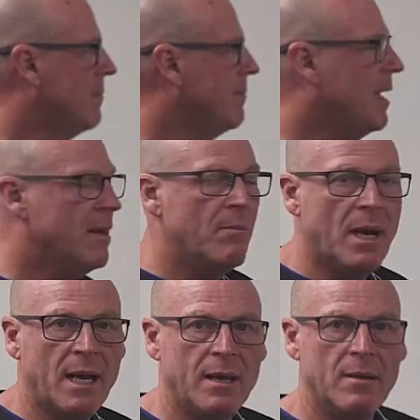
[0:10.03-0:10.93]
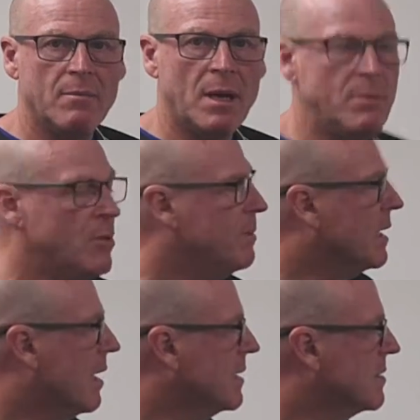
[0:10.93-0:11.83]
painted by Pablo
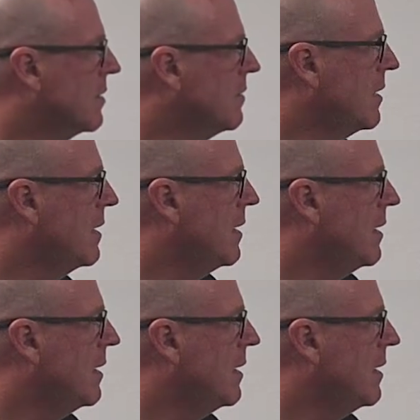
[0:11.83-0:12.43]
Picasso.